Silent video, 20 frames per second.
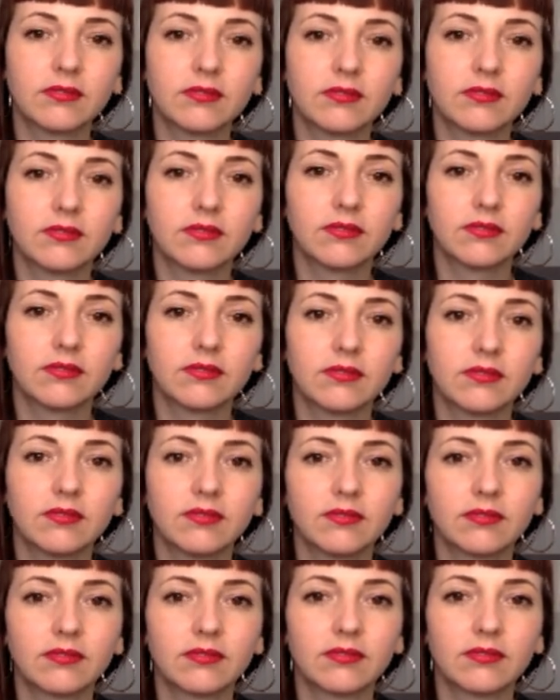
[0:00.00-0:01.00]

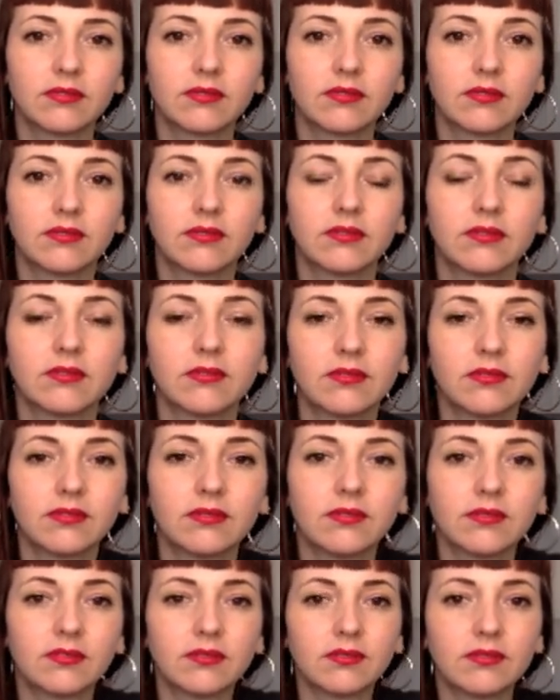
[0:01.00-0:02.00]

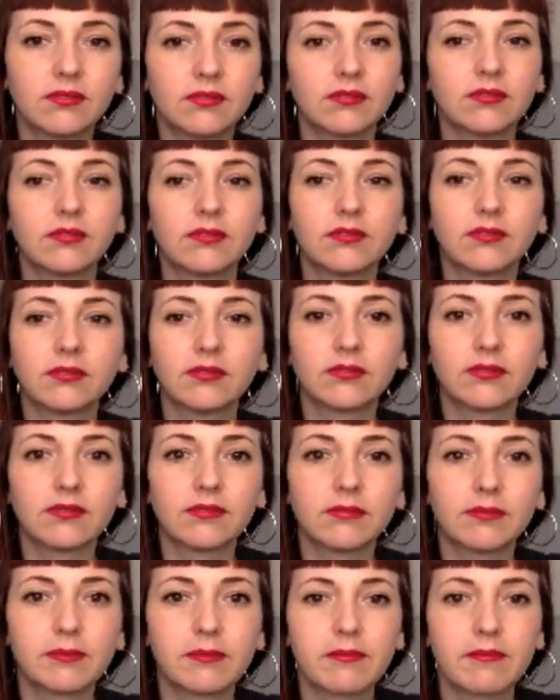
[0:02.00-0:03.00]

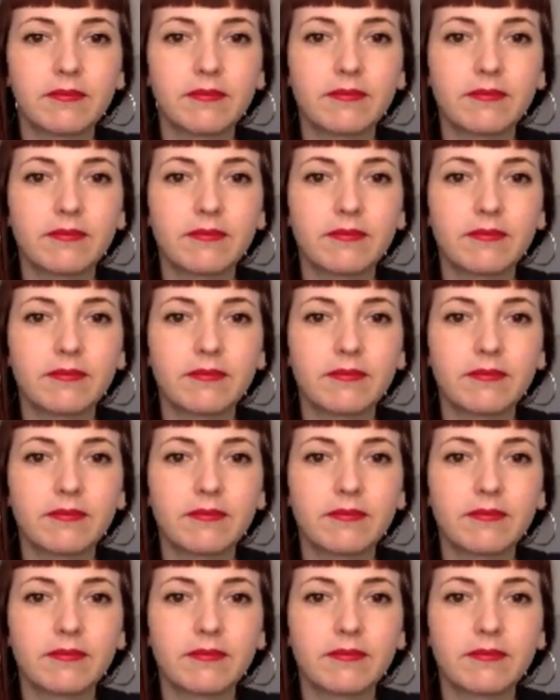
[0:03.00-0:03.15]
No words are spoken by the person on screen.